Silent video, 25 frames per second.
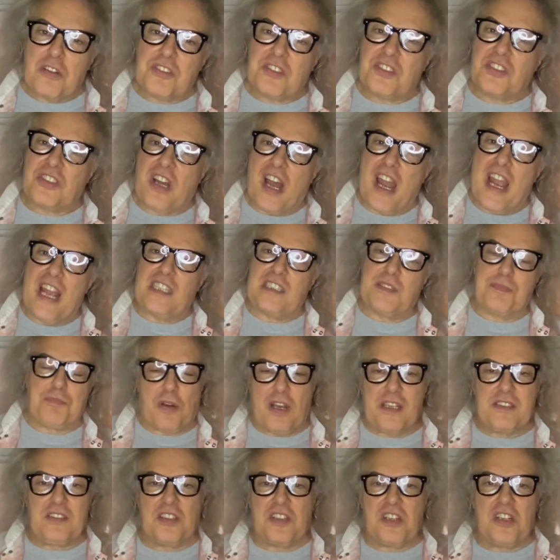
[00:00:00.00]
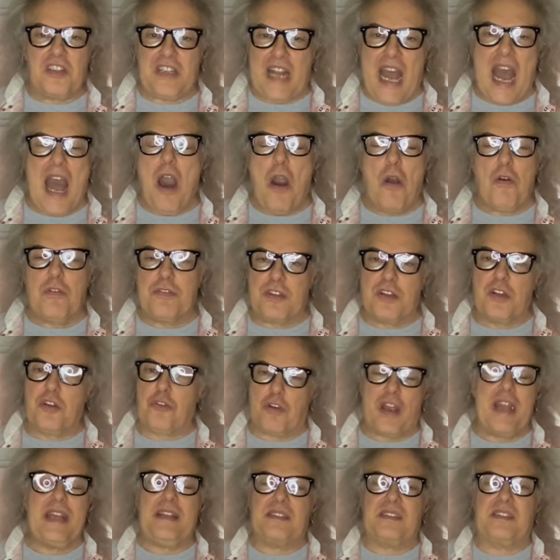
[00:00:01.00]
science president now, the
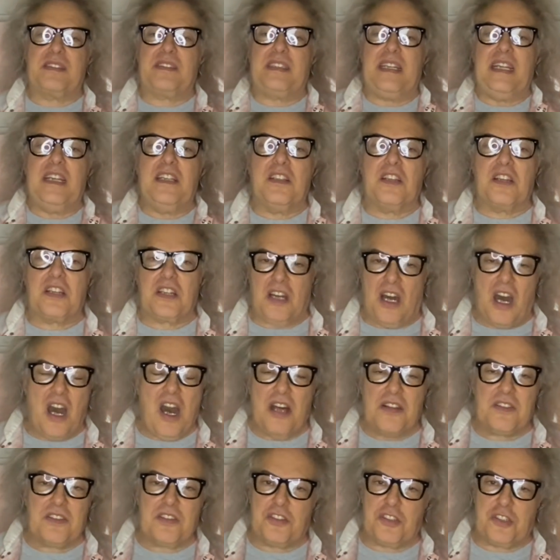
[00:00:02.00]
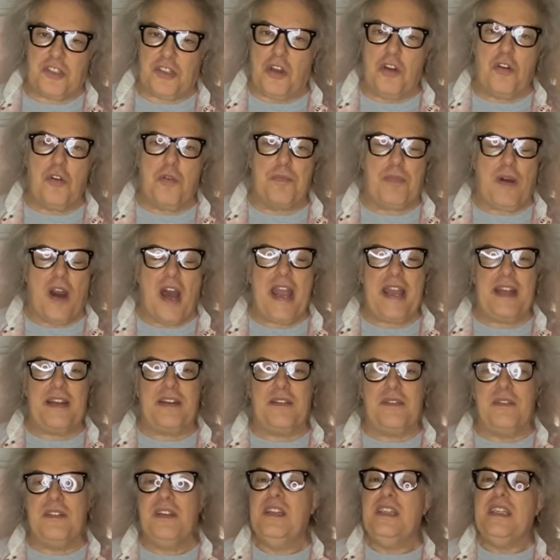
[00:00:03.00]
great coelacanth Joe
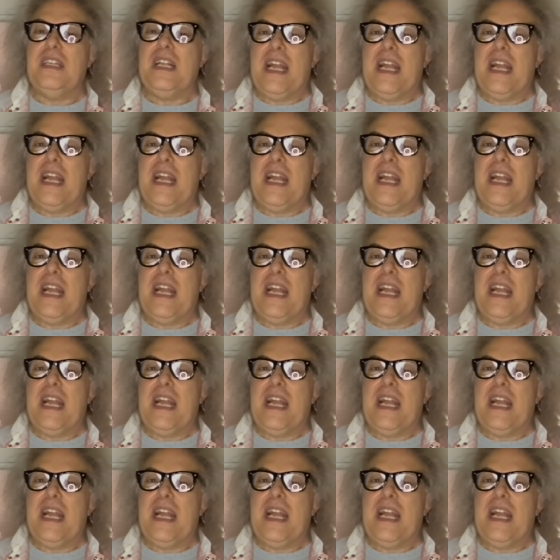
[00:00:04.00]
Biden.